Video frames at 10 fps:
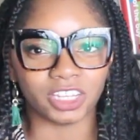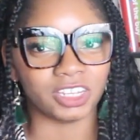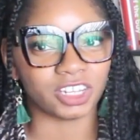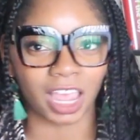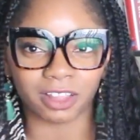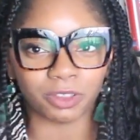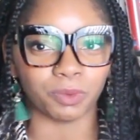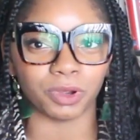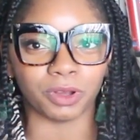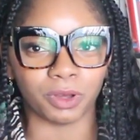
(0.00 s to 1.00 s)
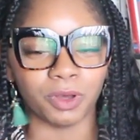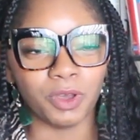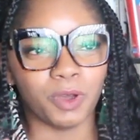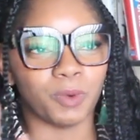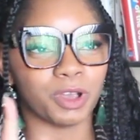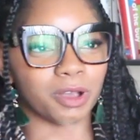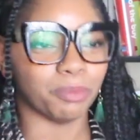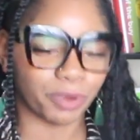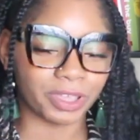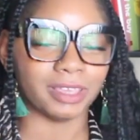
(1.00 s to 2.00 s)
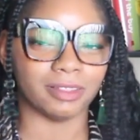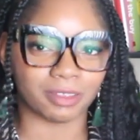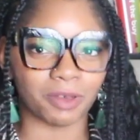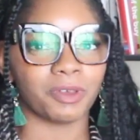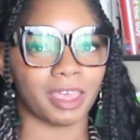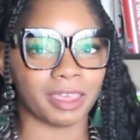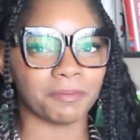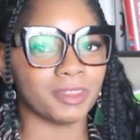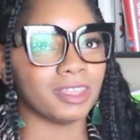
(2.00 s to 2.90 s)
shocked the world with her braids. Okay,